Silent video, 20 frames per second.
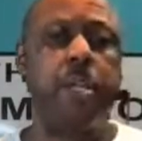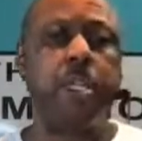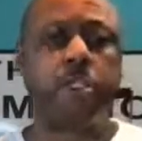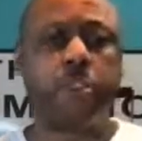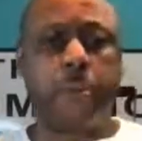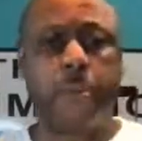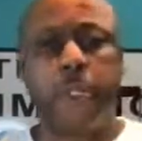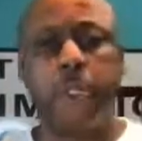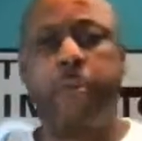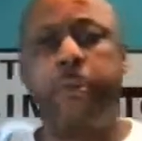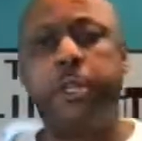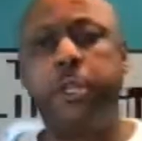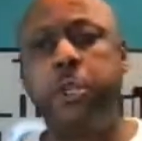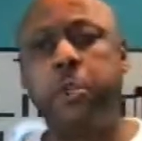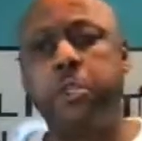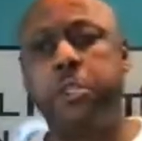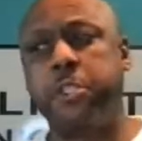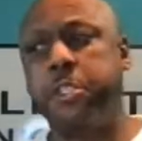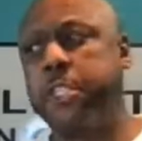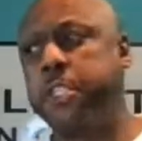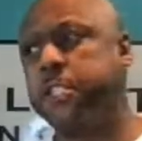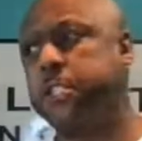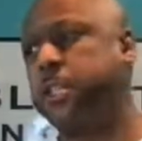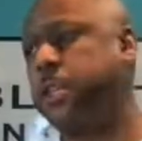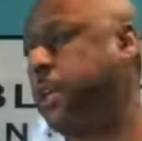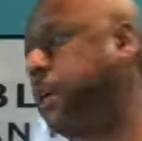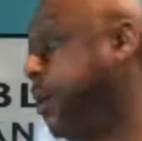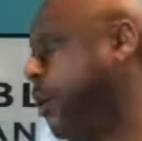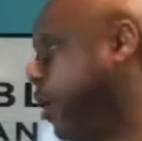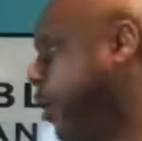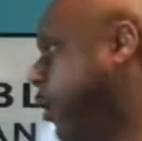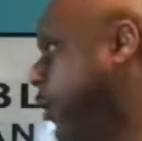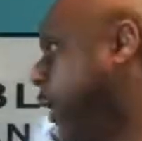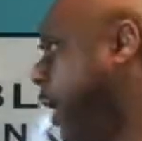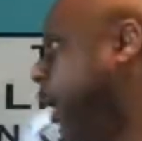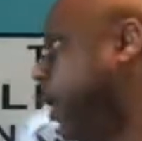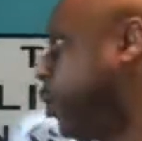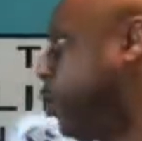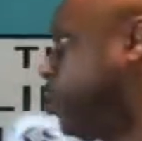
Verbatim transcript: So I'm going to be using this on our